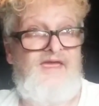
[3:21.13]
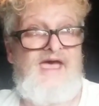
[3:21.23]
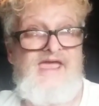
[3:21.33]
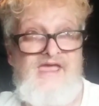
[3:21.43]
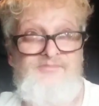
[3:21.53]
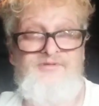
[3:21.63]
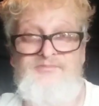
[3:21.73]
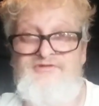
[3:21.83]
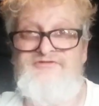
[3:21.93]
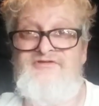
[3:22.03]
I have
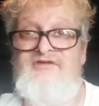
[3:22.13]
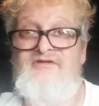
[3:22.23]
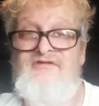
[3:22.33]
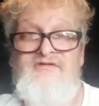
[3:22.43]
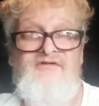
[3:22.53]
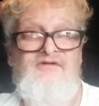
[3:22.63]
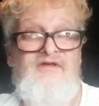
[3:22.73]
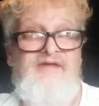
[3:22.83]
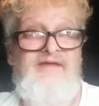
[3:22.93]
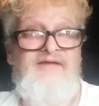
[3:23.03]
been busy.
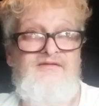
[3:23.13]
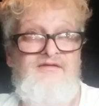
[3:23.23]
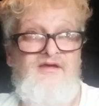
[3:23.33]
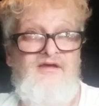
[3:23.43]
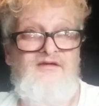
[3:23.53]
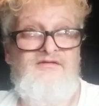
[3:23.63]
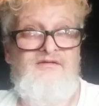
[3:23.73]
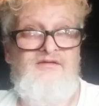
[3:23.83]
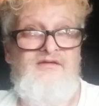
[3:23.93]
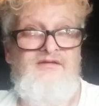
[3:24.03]
And I
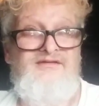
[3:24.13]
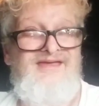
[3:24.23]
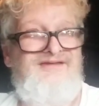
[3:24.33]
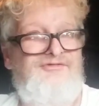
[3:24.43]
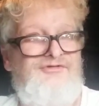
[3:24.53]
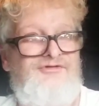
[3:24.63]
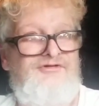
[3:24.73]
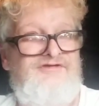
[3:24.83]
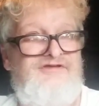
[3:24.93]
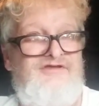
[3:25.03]
don't
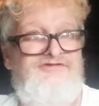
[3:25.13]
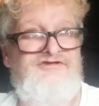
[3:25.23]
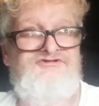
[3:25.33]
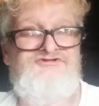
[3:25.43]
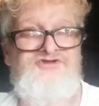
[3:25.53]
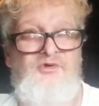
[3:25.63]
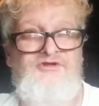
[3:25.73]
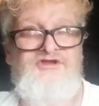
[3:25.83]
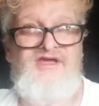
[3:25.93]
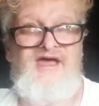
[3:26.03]
know, just
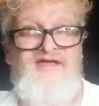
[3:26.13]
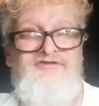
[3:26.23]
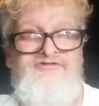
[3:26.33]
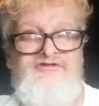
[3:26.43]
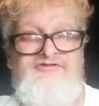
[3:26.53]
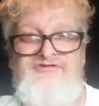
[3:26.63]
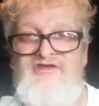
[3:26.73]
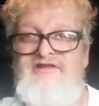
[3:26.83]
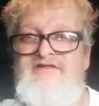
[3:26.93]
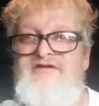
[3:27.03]
showing you guys just
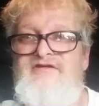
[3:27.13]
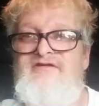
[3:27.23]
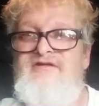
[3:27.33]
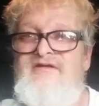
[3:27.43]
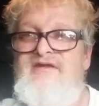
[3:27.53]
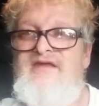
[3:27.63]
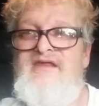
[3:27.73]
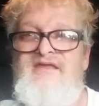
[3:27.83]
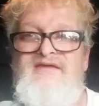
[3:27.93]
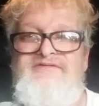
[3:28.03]
sitting there
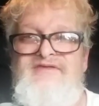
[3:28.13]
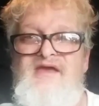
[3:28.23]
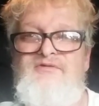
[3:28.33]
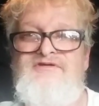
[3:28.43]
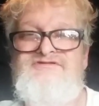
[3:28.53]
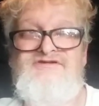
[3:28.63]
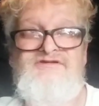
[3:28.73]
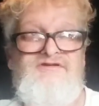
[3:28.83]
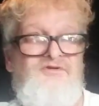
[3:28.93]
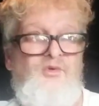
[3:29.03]
eating a sandwich,
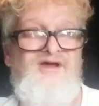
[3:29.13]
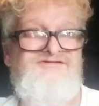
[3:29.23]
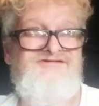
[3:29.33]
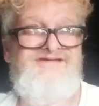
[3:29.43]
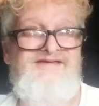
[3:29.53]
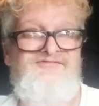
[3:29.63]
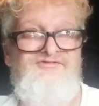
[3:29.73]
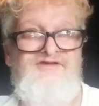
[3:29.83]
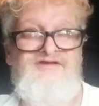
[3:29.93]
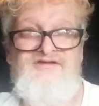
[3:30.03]
watching
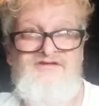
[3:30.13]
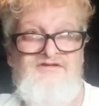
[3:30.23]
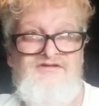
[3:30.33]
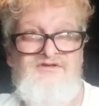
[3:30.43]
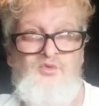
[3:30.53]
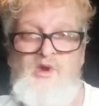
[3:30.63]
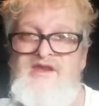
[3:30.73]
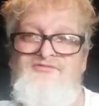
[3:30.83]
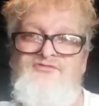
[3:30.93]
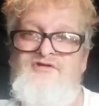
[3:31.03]
TV,
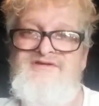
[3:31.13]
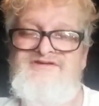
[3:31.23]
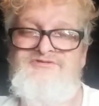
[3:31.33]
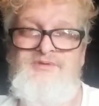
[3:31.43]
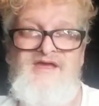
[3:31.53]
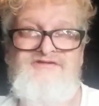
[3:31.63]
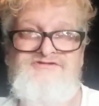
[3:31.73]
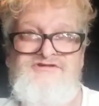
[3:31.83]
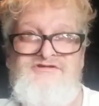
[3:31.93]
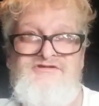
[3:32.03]
waiting for a
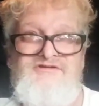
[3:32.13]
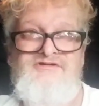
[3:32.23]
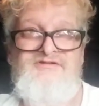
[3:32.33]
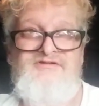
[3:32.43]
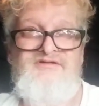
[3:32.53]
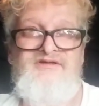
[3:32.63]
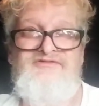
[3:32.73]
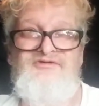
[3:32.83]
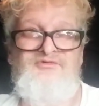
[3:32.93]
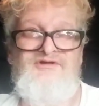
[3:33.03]
dispatch
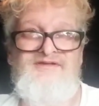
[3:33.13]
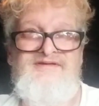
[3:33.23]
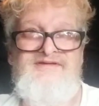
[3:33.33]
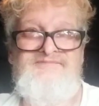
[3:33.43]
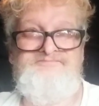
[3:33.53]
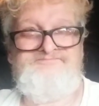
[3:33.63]
isn't really,